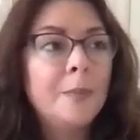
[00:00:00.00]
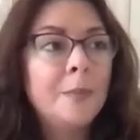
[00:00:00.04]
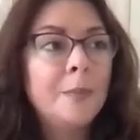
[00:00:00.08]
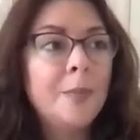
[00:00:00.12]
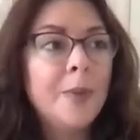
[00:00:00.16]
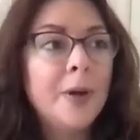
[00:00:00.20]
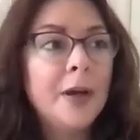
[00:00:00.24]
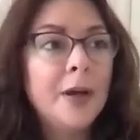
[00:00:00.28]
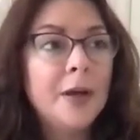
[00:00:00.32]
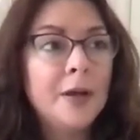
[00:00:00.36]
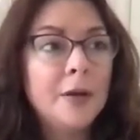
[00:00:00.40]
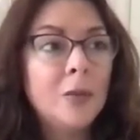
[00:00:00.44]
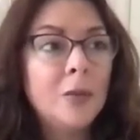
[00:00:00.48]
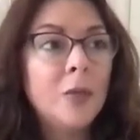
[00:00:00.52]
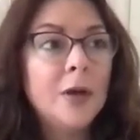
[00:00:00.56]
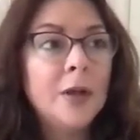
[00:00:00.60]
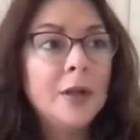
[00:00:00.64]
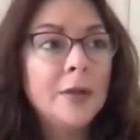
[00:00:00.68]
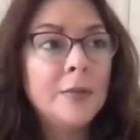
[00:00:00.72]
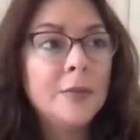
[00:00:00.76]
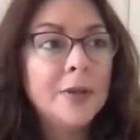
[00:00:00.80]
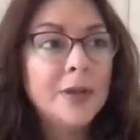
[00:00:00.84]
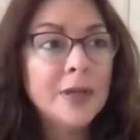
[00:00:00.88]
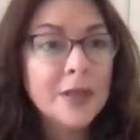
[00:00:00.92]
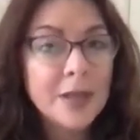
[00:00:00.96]
But
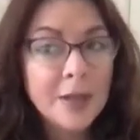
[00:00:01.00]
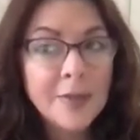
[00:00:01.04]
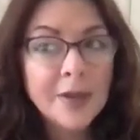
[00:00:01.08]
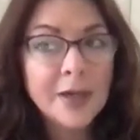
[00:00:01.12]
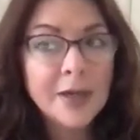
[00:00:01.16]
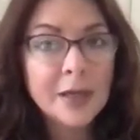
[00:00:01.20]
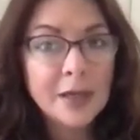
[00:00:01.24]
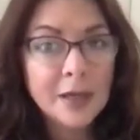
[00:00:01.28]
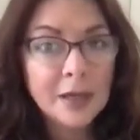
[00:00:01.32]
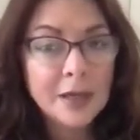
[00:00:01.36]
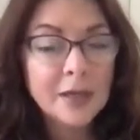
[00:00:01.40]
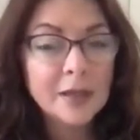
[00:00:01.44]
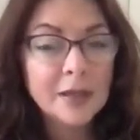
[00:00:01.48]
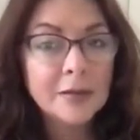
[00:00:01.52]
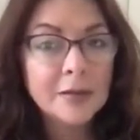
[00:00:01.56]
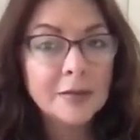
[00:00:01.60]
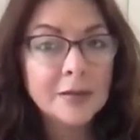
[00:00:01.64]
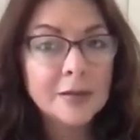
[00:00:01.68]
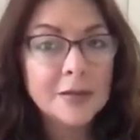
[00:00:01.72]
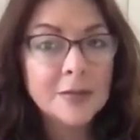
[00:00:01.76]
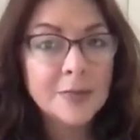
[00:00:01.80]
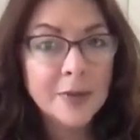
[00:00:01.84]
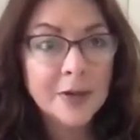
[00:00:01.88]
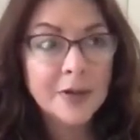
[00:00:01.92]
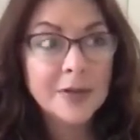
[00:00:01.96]
when pandemic hit,
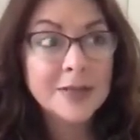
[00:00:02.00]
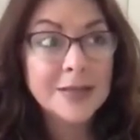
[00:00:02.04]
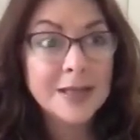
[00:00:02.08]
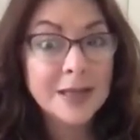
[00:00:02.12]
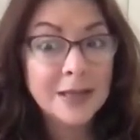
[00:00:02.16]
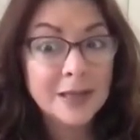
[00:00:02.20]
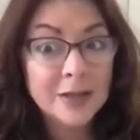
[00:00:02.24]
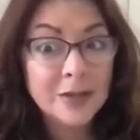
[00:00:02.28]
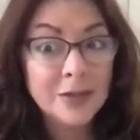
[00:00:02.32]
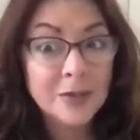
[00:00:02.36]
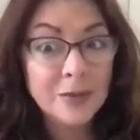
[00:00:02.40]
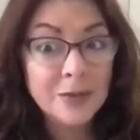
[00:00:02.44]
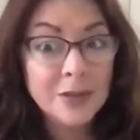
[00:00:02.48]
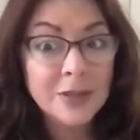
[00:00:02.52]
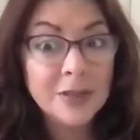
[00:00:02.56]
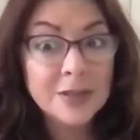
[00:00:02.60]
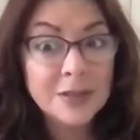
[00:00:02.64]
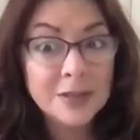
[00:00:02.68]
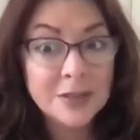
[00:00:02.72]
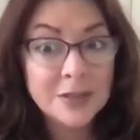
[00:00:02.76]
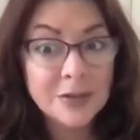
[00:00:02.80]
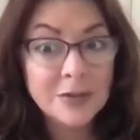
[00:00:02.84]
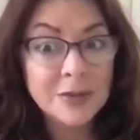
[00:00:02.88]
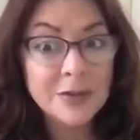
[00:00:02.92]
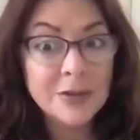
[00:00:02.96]
Spirit's like, you need
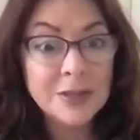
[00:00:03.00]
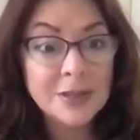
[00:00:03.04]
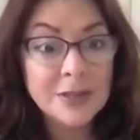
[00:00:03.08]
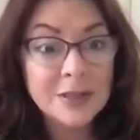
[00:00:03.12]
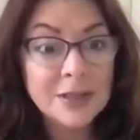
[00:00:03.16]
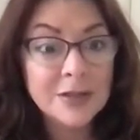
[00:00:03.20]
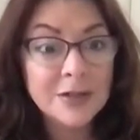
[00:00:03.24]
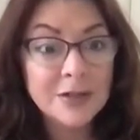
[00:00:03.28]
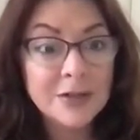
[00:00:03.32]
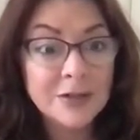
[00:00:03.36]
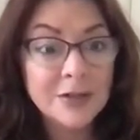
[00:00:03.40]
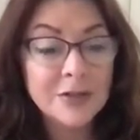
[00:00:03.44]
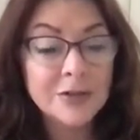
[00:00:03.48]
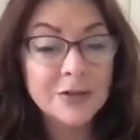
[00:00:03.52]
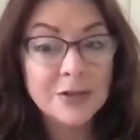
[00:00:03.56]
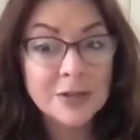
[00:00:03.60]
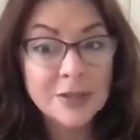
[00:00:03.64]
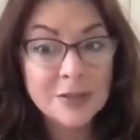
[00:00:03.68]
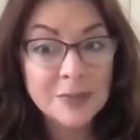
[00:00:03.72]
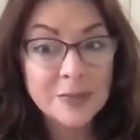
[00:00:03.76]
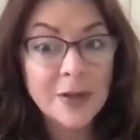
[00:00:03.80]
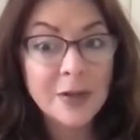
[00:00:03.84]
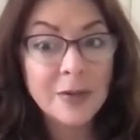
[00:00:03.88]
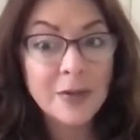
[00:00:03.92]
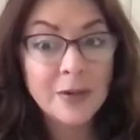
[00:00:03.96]
to do this and you need to do this,
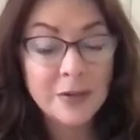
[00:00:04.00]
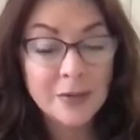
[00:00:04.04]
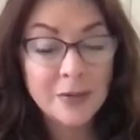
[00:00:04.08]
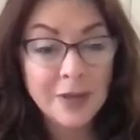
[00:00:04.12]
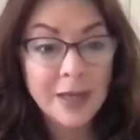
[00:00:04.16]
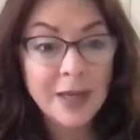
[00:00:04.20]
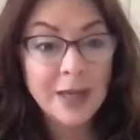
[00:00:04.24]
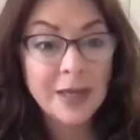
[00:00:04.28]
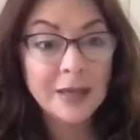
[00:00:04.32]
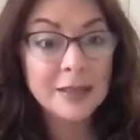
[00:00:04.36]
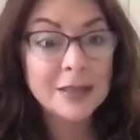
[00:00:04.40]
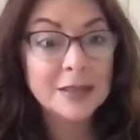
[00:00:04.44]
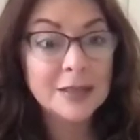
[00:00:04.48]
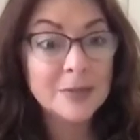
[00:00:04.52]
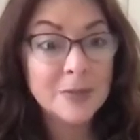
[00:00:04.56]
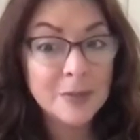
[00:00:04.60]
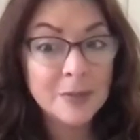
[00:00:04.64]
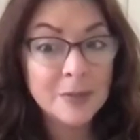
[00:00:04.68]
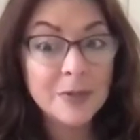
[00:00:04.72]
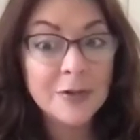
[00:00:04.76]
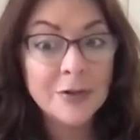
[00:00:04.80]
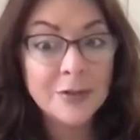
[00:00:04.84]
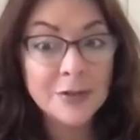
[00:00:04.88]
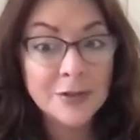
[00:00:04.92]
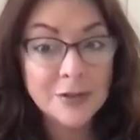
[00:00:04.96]
pay what you can, because
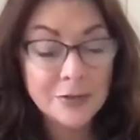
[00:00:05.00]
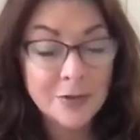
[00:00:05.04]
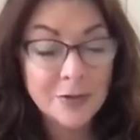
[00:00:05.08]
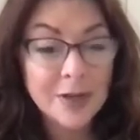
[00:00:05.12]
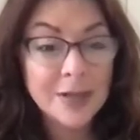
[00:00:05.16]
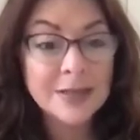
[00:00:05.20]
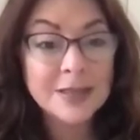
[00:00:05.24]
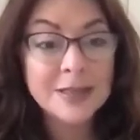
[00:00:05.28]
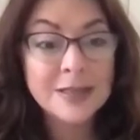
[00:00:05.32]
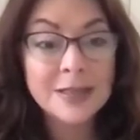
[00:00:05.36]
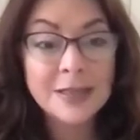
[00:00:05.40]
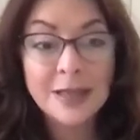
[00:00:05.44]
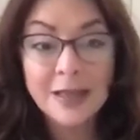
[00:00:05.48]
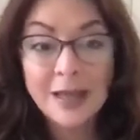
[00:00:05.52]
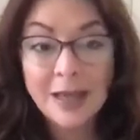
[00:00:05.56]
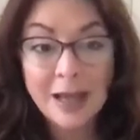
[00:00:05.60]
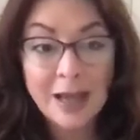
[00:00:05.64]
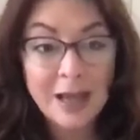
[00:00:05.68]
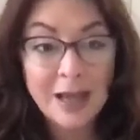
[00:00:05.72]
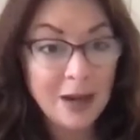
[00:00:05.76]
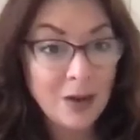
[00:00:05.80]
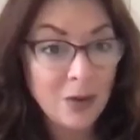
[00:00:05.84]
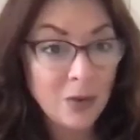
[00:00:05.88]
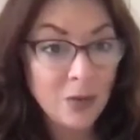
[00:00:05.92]
people are stressed out,